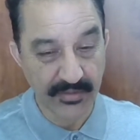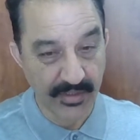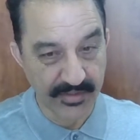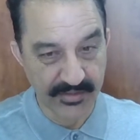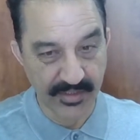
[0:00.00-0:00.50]

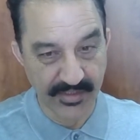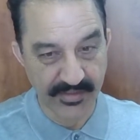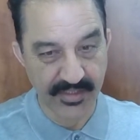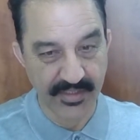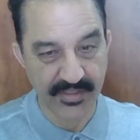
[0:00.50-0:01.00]
the design
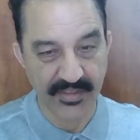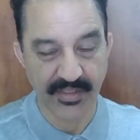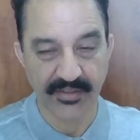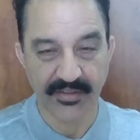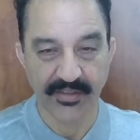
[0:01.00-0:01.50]
study
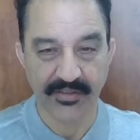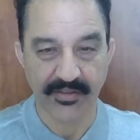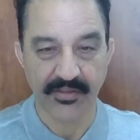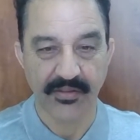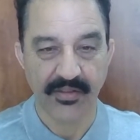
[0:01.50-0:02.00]
and the
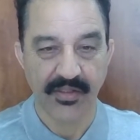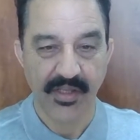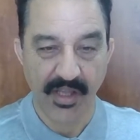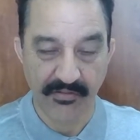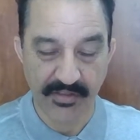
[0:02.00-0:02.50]

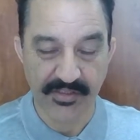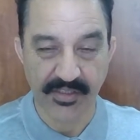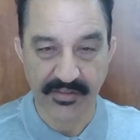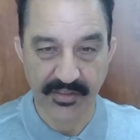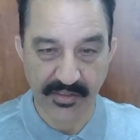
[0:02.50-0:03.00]
heavy
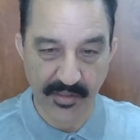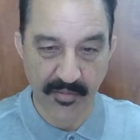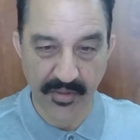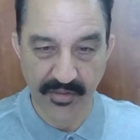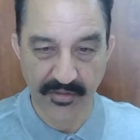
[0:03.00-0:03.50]
structure
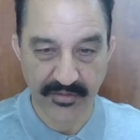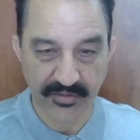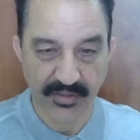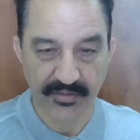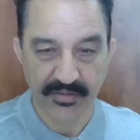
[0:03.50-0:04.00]
coming
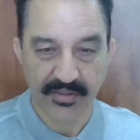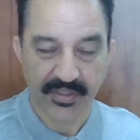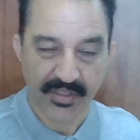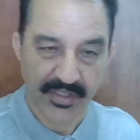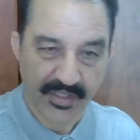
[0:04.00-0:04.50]
on the
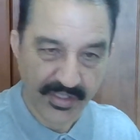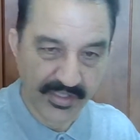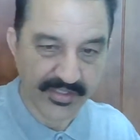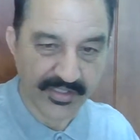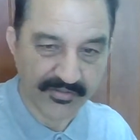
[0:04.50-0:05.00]

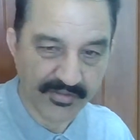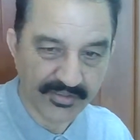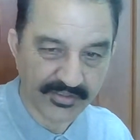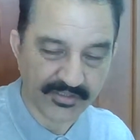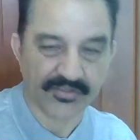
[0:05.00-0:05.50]
area
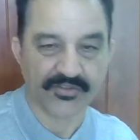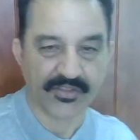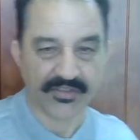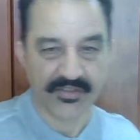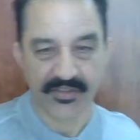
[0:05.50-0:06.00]
where the
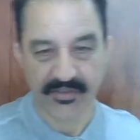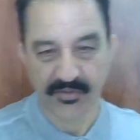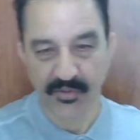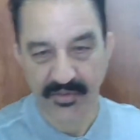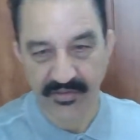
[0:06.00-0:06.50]
construction is
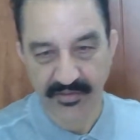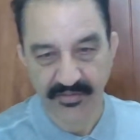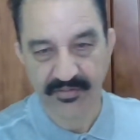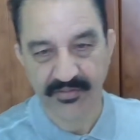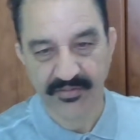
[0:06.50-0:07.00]
going on.